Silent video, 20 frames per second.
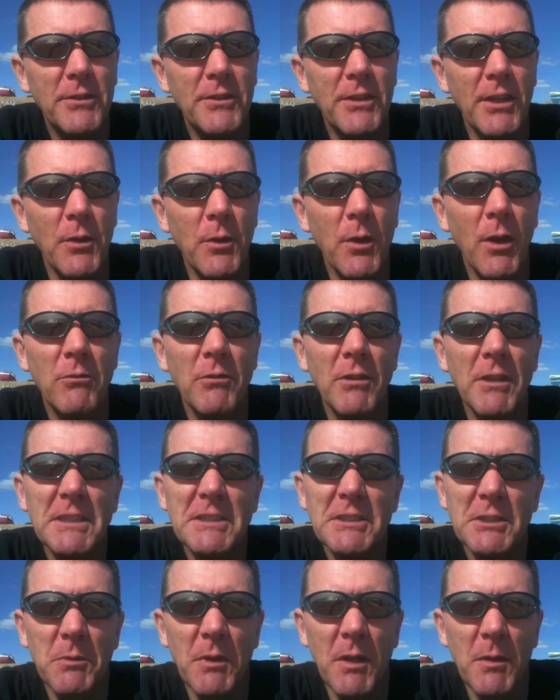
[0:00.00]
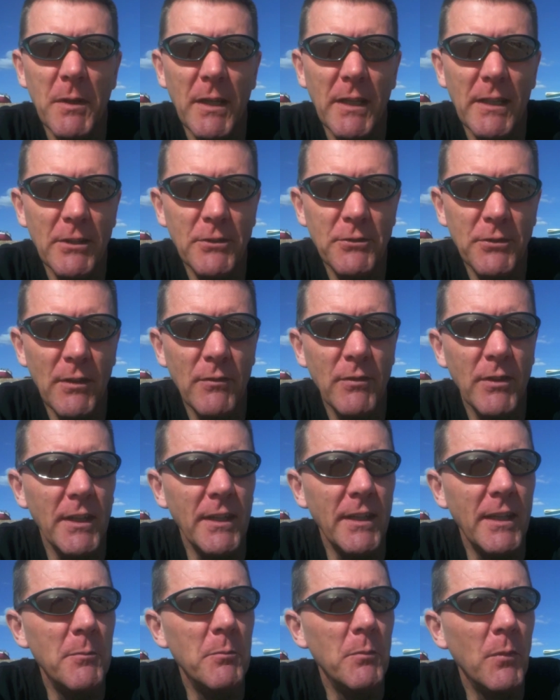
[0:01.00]
to do a reasonable amount of travelling
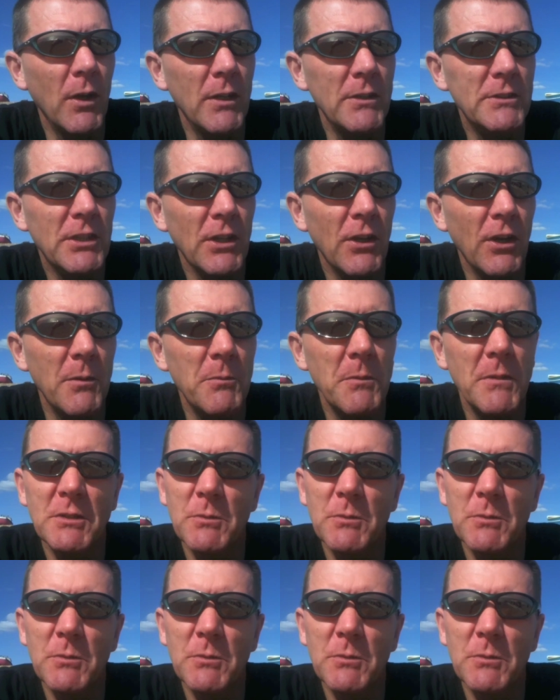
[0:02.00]
in my time,